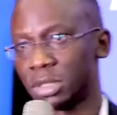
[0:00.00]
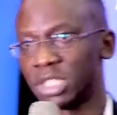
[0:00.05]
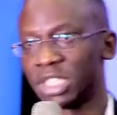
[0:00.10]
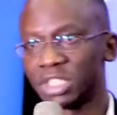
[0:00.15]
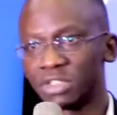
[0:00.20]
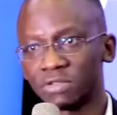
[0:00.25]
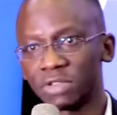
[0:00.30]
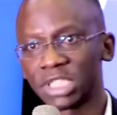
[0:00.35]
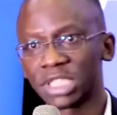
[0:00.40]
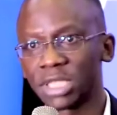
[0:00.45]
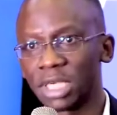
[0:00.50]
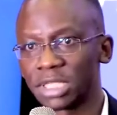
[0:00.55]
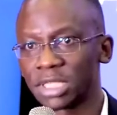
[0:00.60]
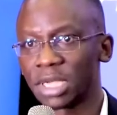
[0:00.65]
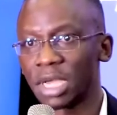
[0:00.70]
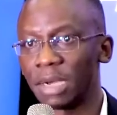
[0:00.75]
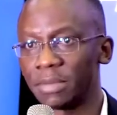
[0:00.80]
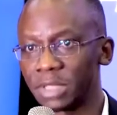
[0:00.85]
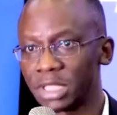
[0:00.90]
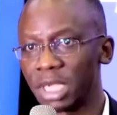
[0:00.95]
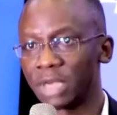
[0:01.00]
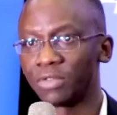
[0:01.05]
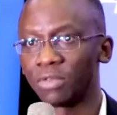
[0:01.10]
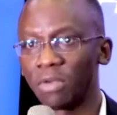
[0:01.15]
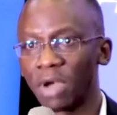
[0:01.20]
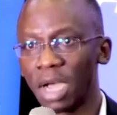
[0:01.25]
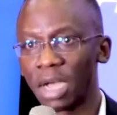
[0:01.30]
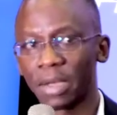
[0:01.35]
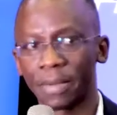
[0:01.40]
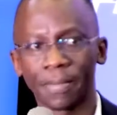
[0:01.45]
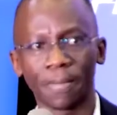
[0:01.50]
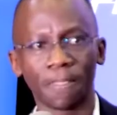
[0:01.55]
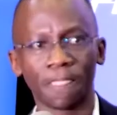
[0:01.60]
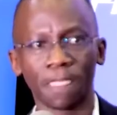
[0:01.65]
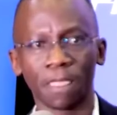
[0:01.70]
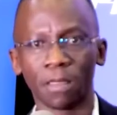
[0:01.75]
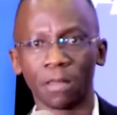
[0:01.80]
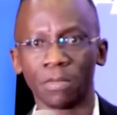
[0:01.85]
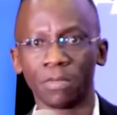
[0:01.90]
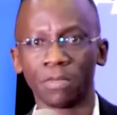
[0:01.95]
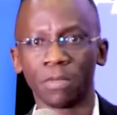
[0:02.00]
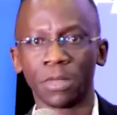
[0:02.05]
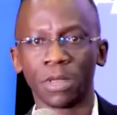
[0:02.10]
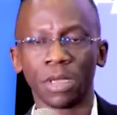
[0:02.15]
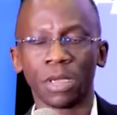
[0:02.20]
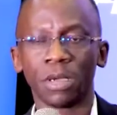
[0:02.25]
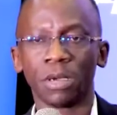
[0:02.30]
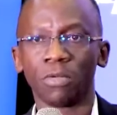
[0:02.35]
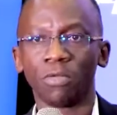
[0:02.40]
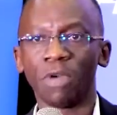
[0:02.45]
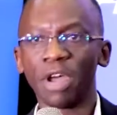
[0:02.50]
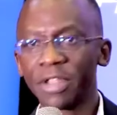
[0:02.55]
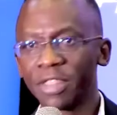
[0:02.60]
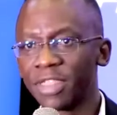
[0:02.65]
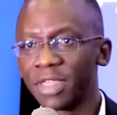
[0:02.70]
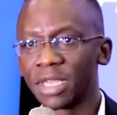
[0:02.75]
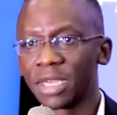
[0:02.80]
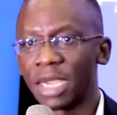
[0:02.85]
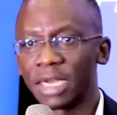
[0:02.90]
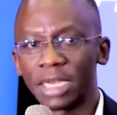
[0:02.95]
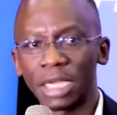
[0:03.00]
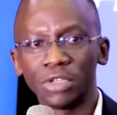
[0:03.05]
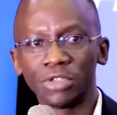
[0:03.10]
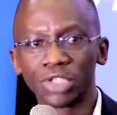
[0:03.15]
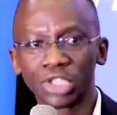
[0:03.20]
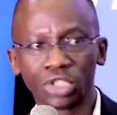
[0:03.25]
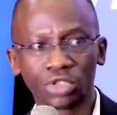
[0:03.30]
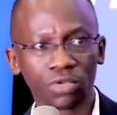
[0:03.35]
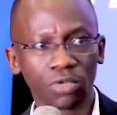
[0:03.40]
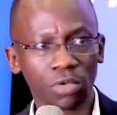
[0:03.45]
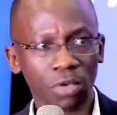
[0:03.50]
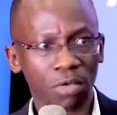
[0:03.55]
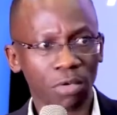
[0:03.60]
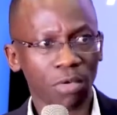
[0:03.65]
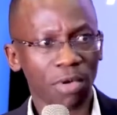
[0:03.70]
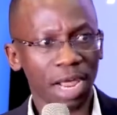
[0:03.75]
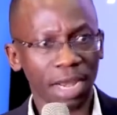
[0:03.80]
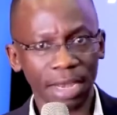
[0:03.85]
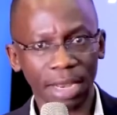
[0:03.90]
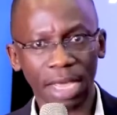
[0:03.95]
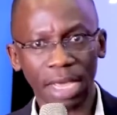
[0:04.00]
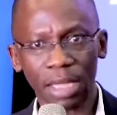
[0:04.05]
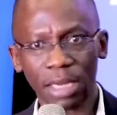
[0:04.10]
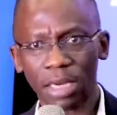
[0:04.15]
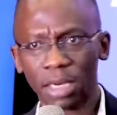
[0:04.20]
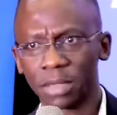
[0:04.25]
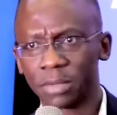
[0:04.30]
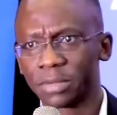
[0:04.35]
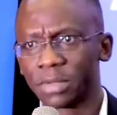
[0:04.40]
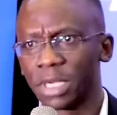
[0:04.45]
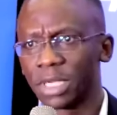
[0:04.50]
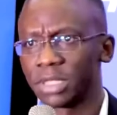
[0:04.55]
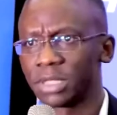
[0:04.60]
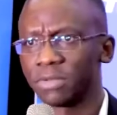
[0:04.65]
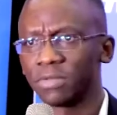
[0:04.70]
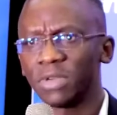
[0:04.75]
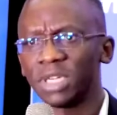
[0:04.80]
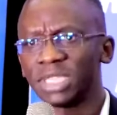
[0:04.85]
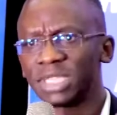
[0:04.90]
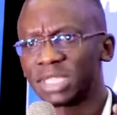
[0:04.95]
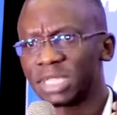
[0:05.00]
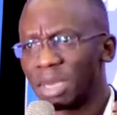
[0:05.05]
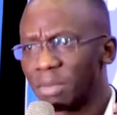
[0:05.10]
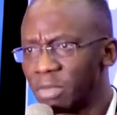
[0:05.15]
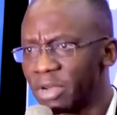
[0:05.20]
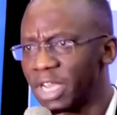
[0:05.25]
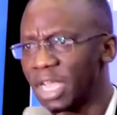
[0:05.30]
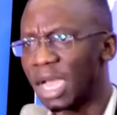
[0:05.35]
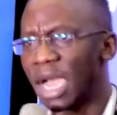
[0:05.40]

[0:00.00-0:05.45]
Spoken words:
the stress that comes at work? One thing that I used to wonder, like when somebody